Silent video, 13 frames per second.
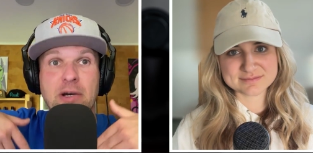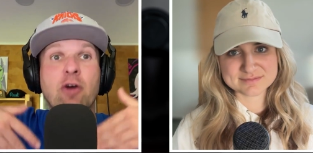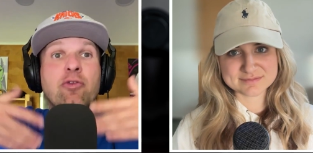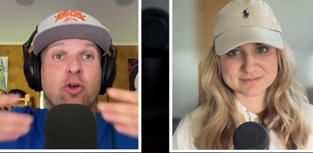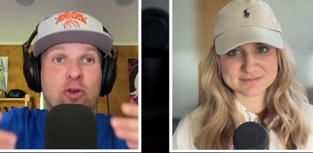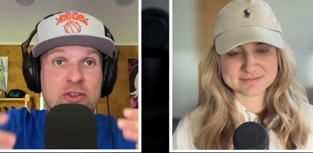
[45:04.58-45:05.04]

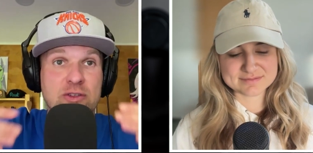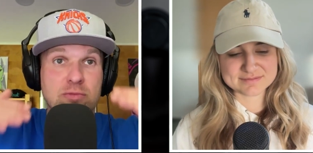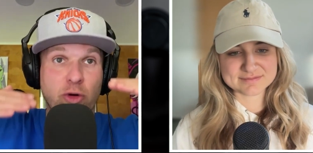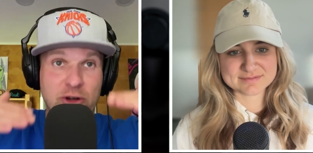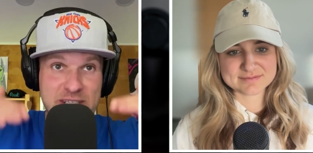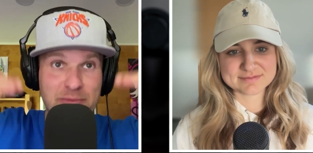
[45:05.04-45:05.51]
Speaker 1: of course,
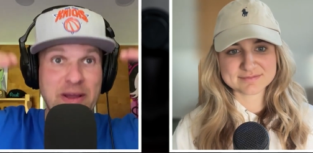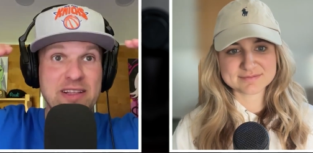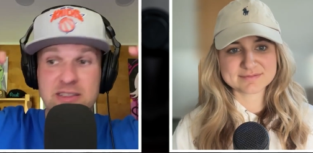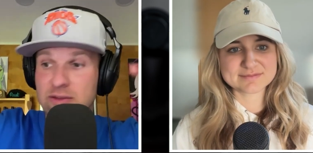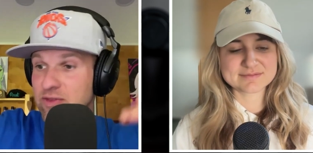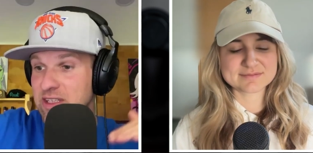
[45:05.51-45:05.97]
more
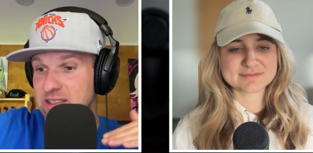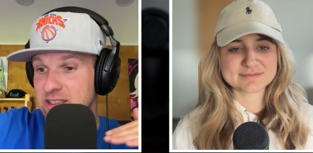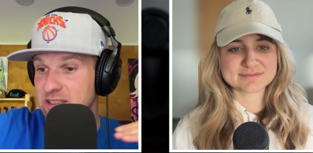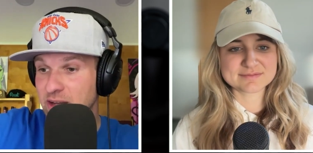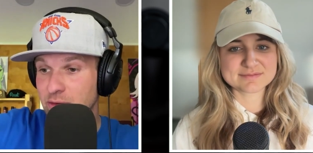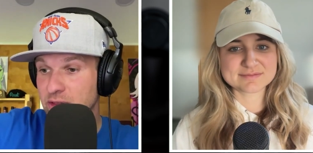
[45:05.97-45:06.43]
expensive. This
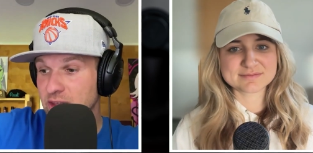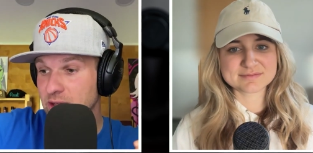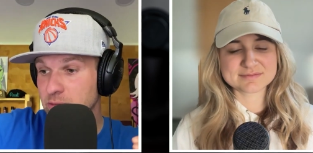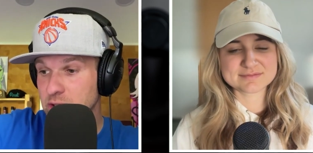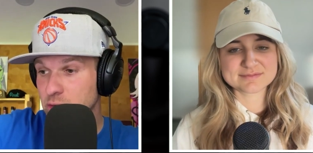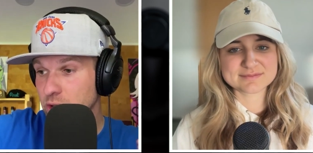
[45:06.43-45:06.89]
is
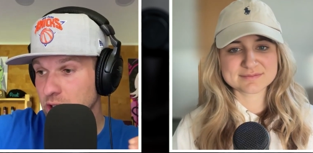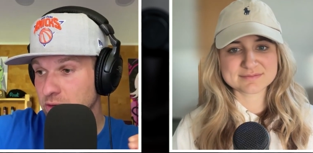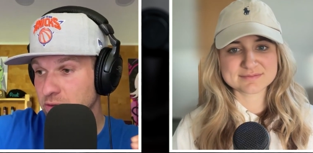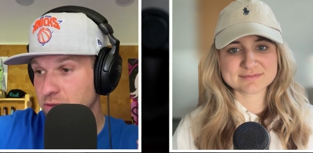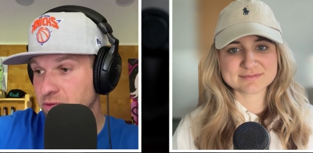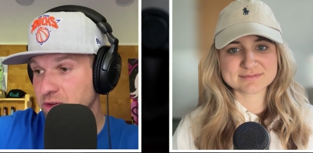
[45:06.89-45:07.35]
everything between
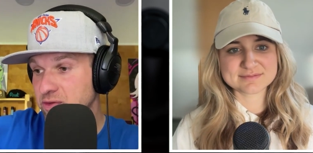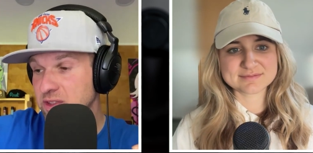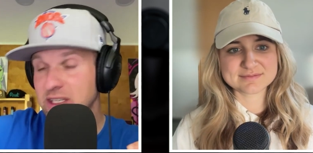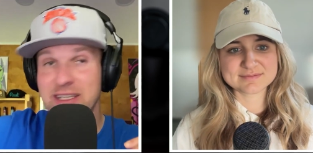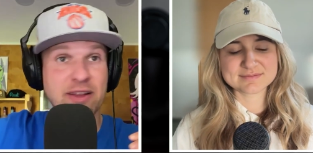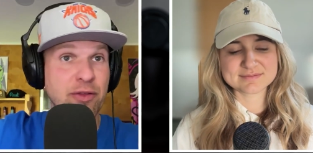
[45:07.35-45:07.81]

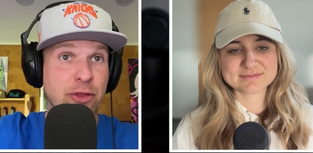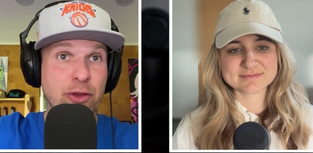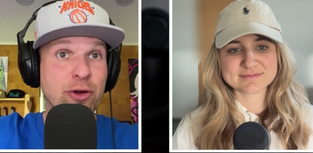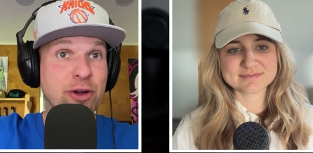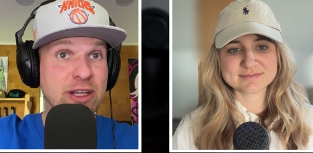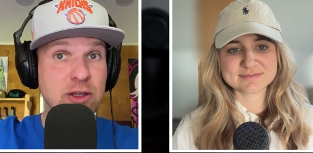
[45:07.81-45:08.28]
15 and
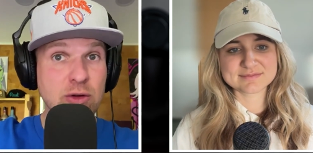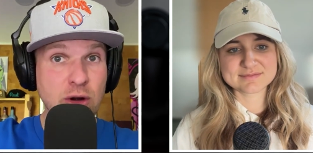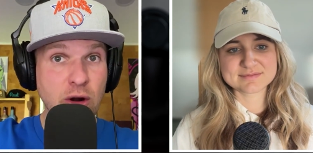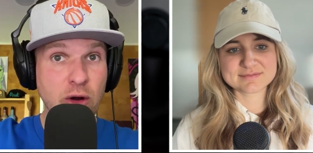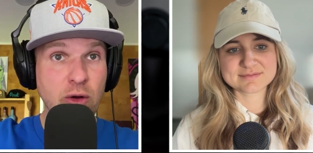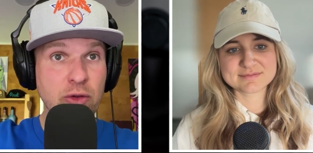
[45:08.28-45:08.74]
30
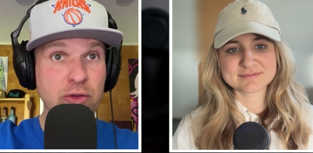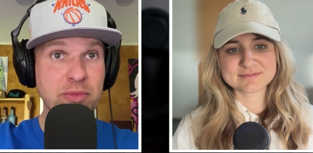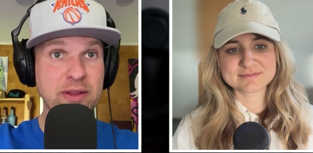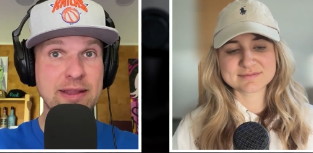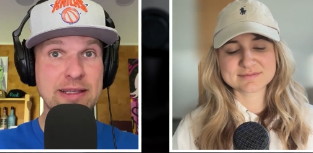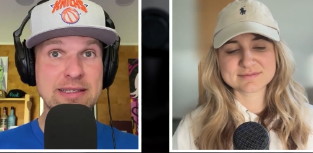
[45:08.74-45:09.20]
euros,
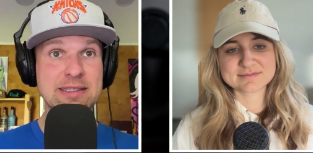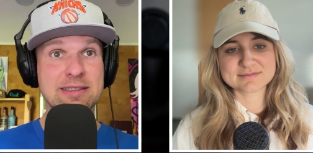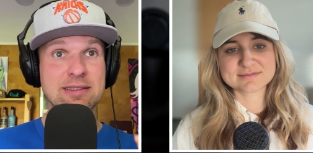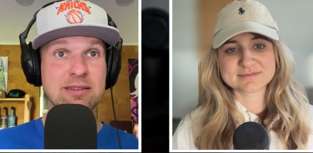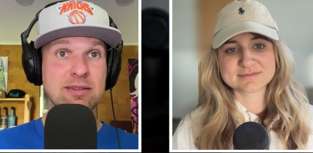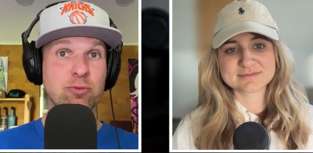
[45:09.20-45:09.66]
but this is
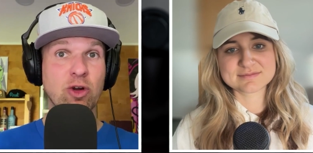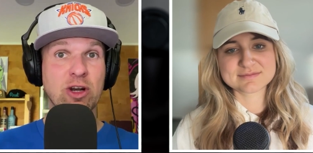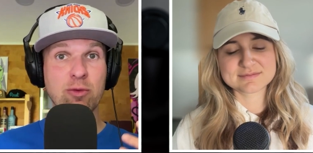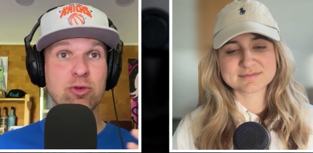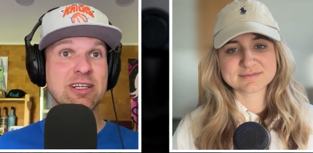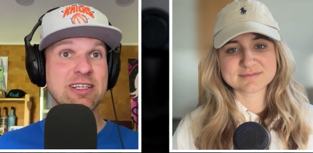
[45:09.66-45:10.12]
what I
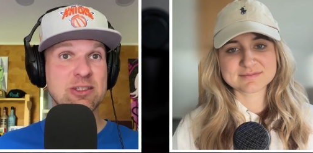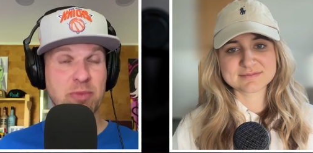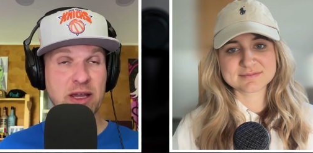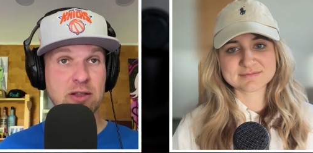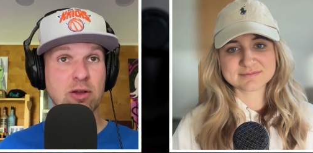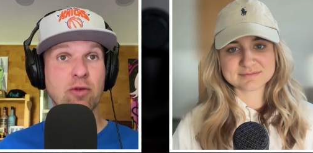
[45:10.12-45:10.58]
would
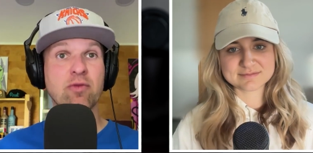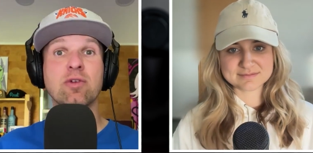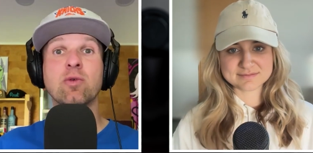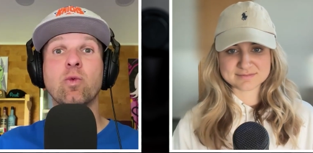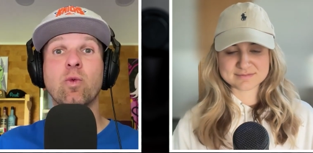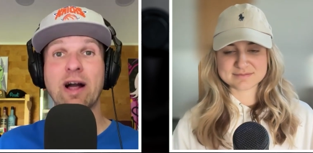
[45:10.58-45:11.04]
expect of
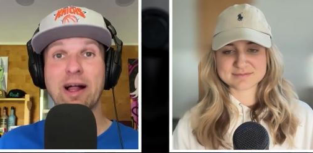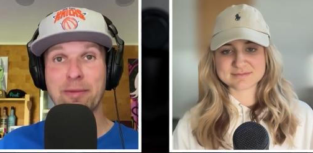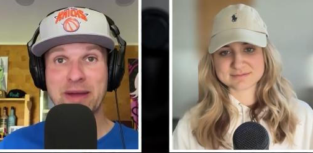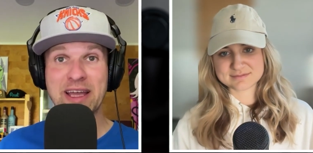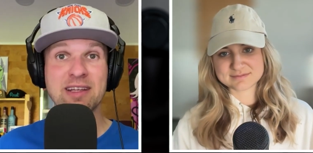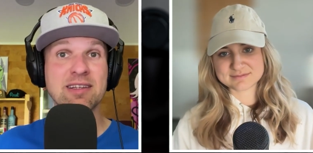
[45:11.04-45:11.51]
a
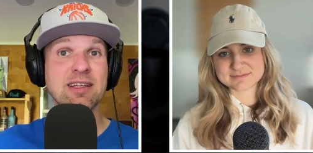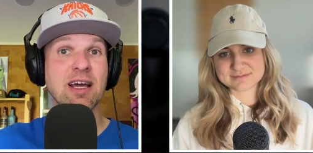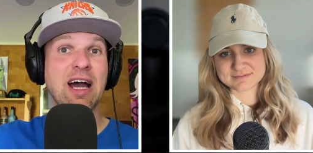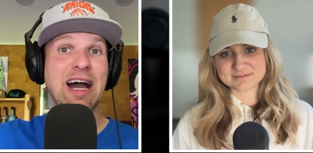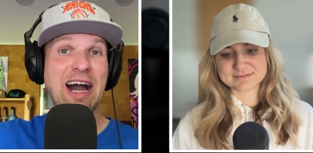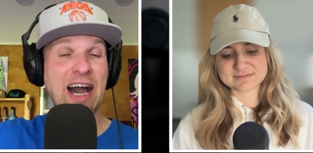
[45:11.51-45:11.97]
well-made,
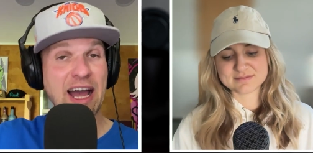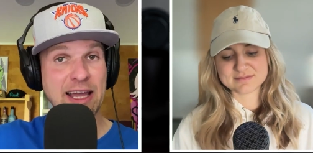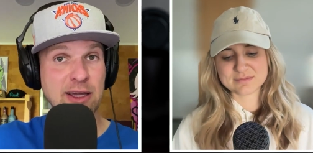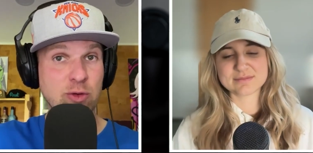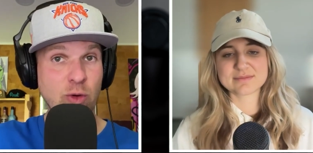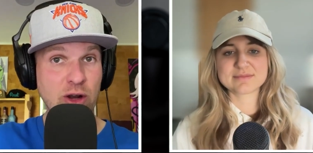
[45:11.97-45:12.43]

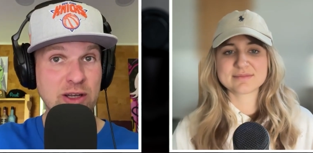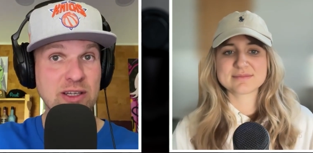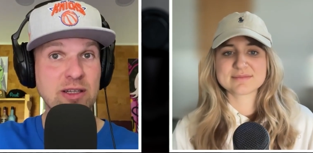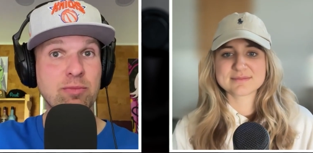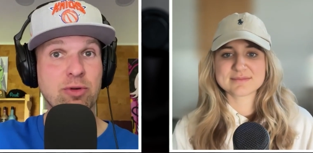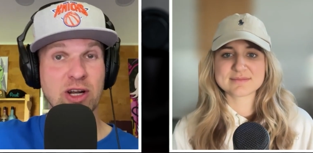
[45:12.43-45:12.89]

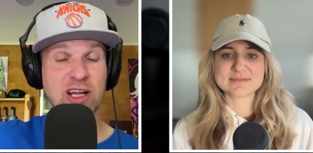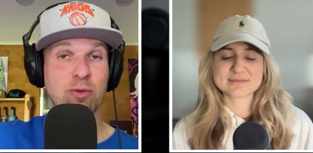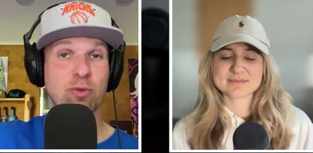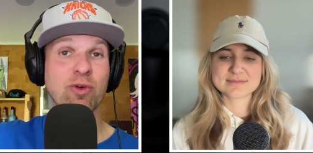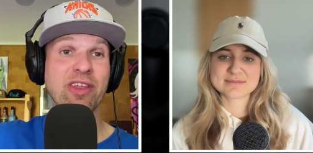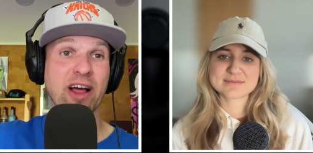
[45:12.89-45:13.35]
high-quality product
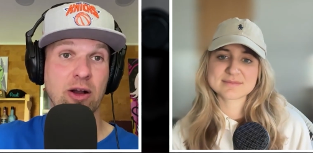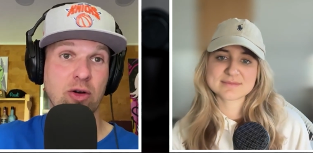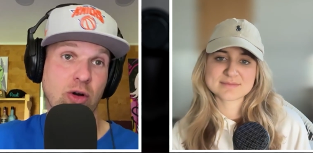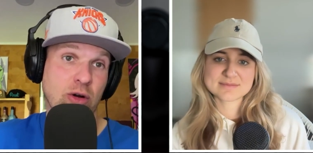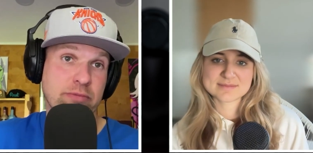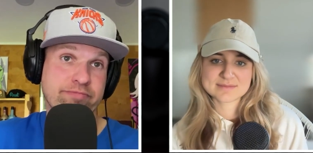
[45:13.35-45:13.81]
with
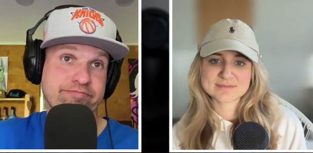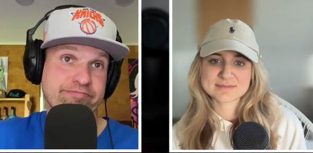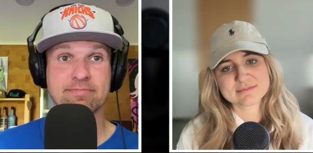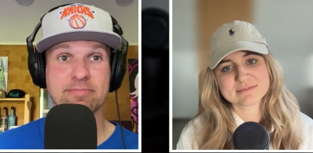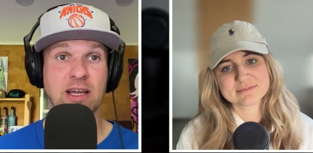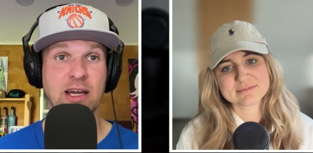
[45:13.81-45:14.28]
alcohol.
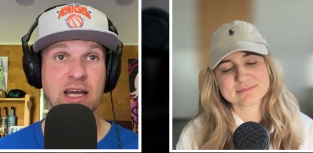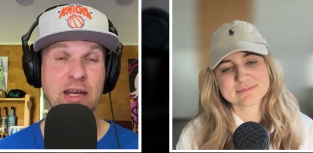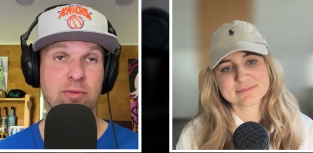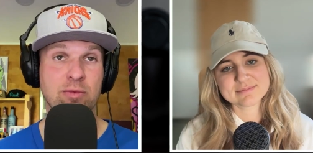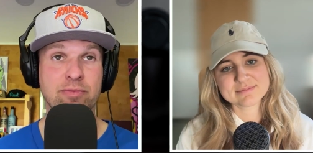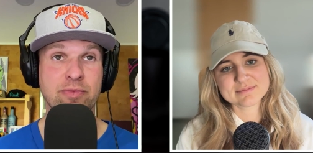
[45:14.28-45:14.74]
Yeah,
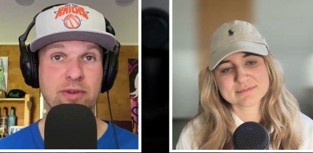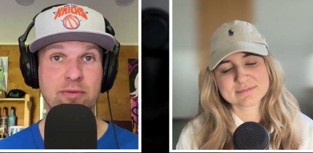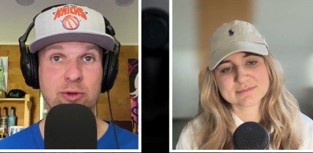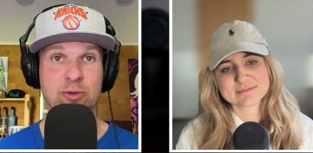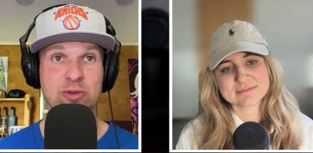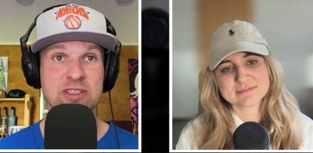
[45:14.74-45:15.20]
and
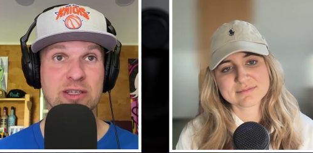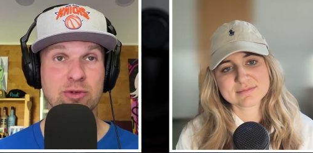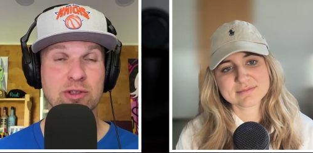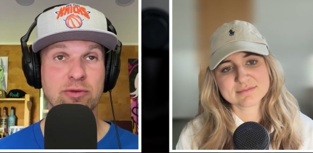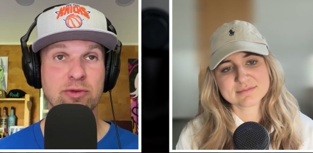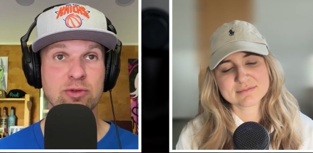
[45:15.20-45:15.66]
we will see
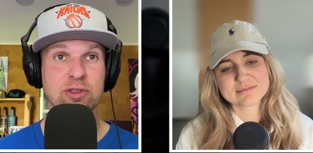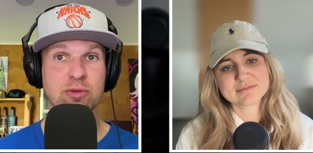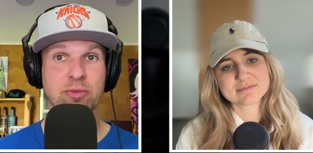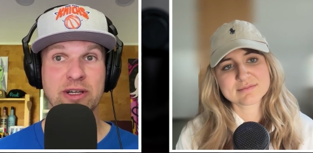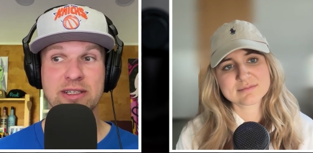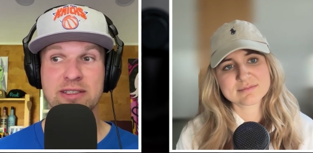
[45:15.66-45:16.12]
what the future
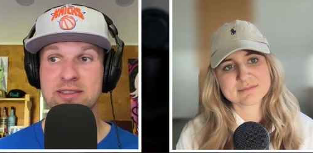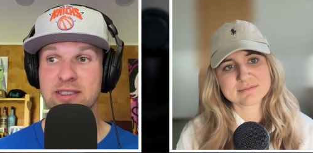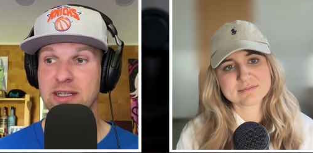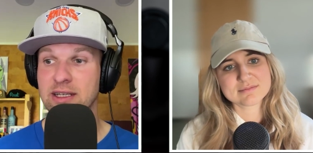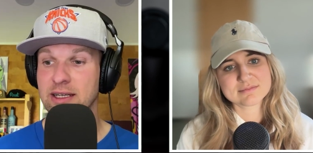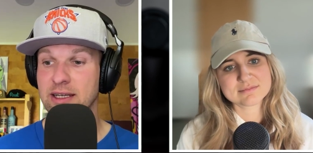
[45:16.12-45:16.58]
brings
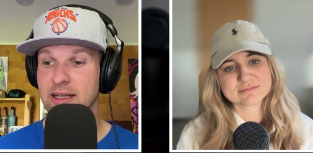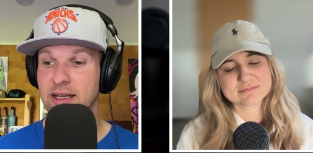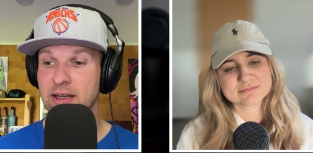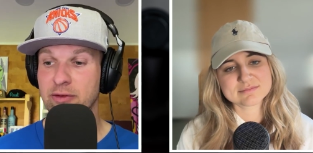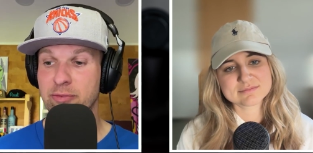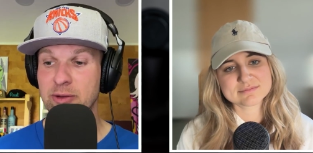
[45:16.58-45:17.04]

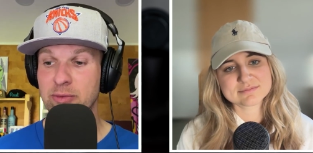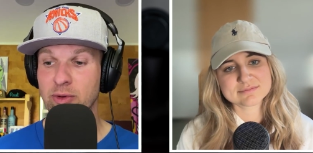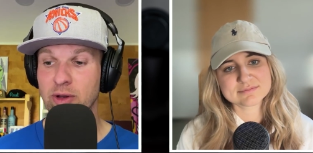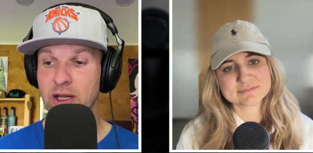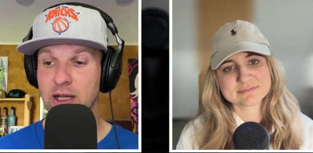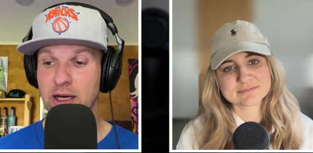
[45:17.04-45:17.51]
if
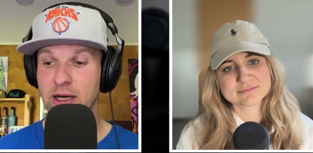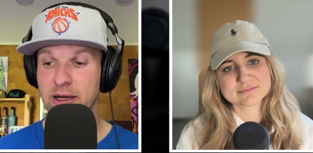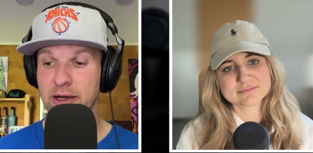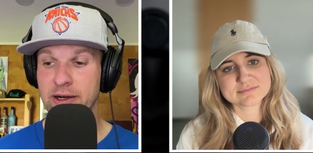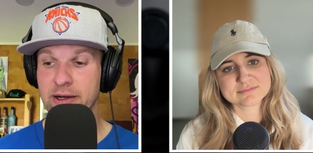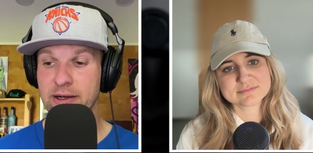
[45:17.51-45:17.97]
people
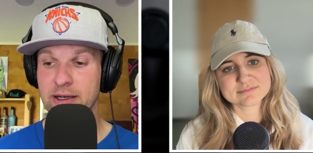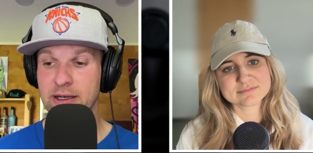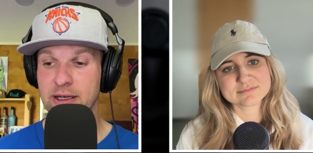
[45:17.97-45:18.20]
are